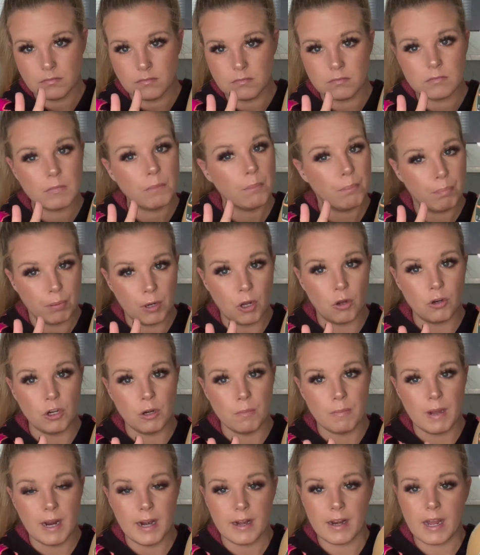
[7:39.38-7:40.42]
Blow your
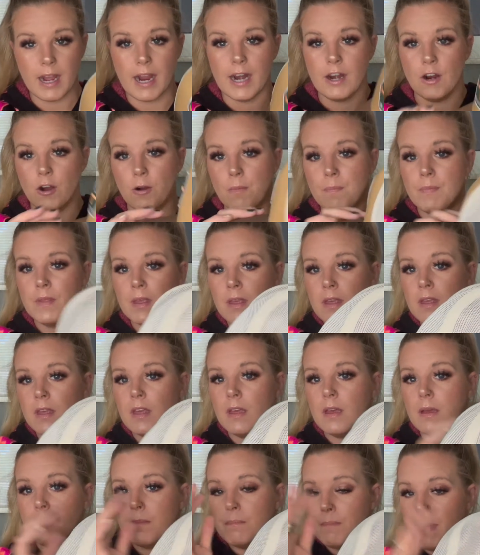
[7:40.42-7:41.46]
mind, I know.
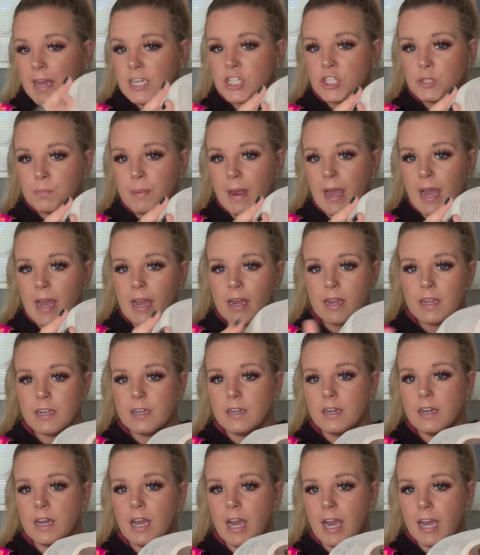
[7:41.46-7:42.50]
Mesh back,
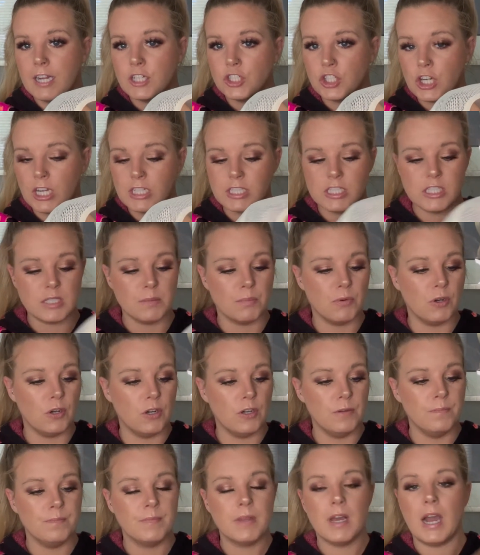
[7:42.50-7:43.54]

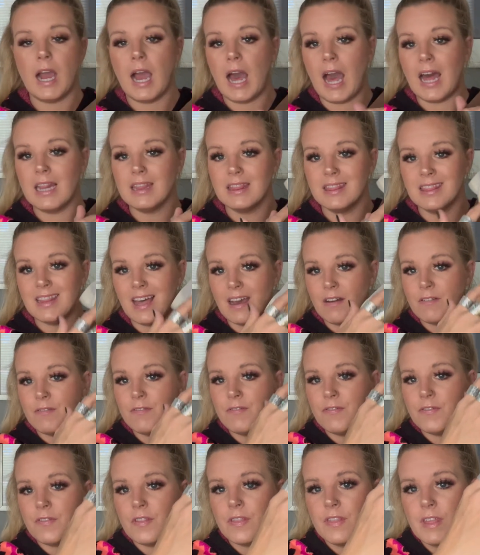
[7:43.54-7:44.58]
adjustable, I
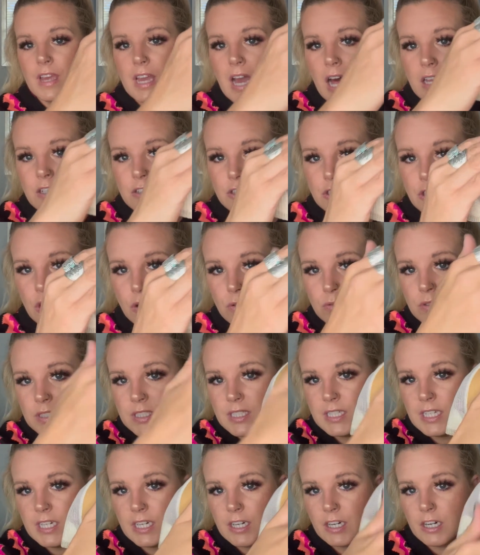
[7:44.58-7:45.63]
love the color tones
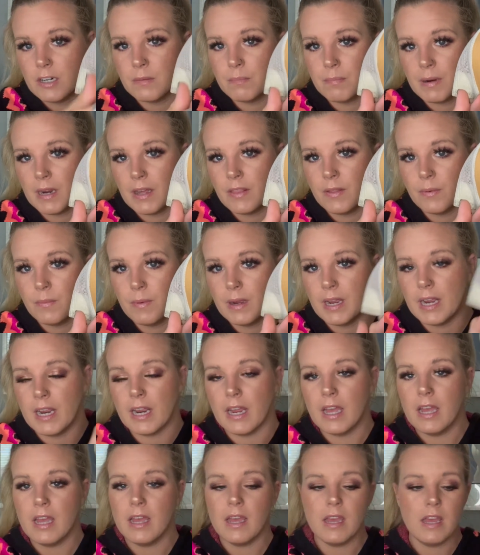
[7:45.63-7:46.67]
here, by the way.
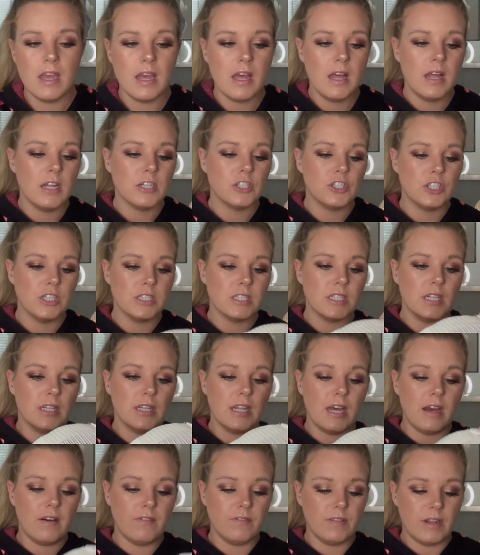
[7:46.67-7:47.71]
Just
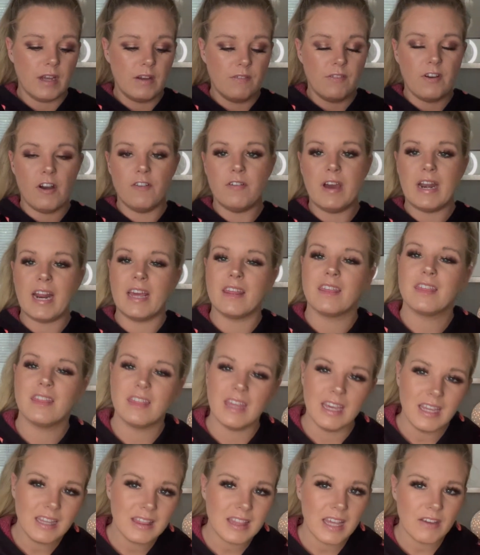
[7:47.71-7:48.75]
love, love, love. And I
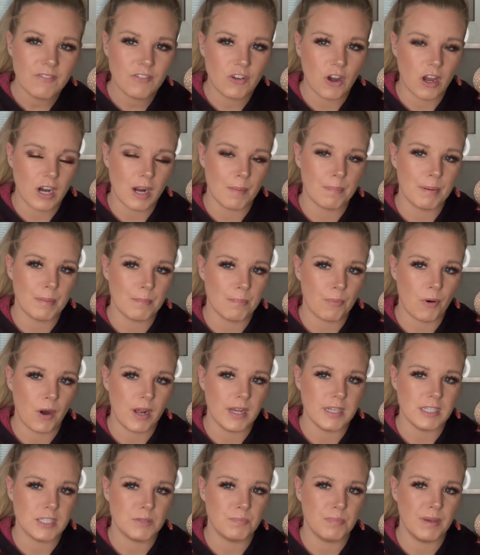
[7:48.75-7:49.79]
think they've gone up in
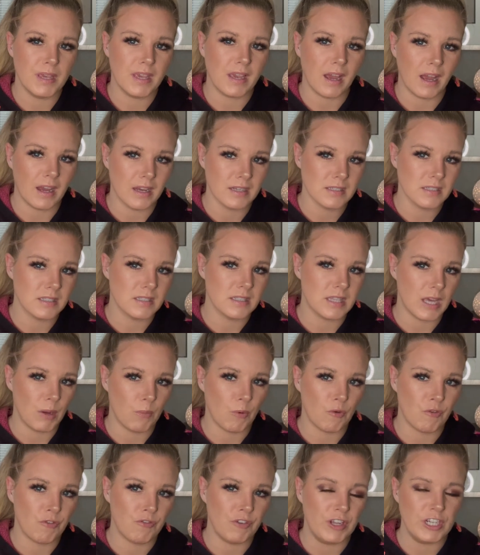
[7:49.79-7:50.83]
price because they were
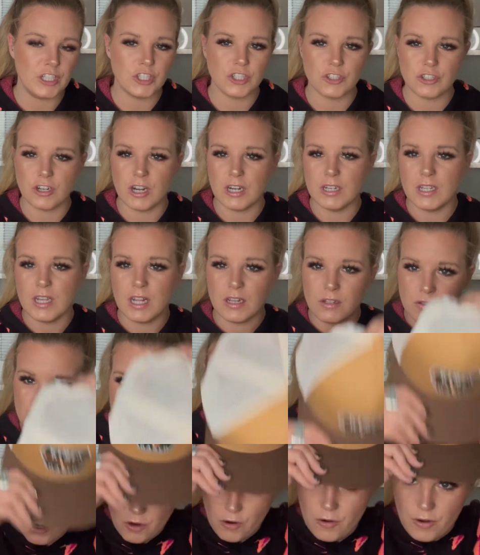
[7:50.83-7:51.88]
featured on
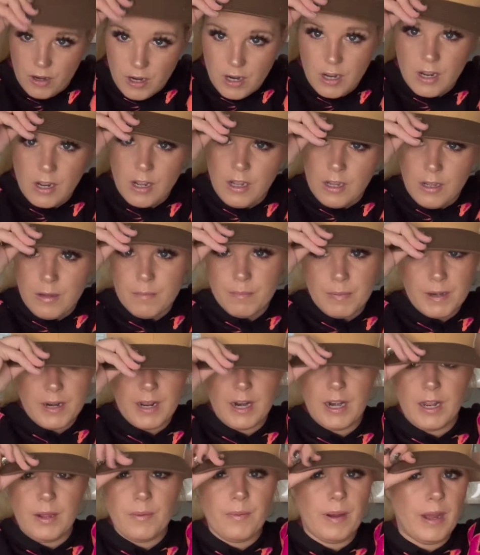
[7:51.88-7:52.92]
Yellowstone. But
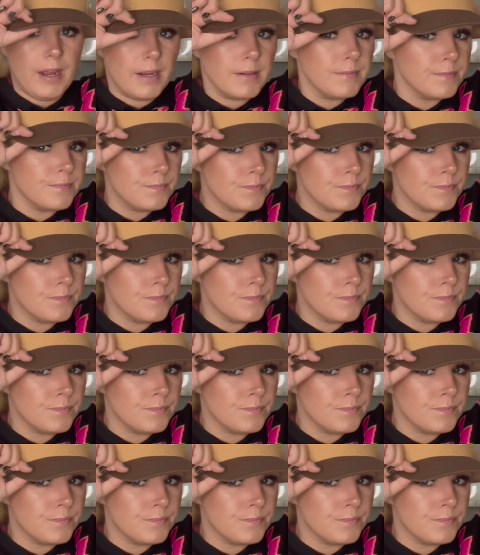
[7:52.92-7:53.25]
anyway,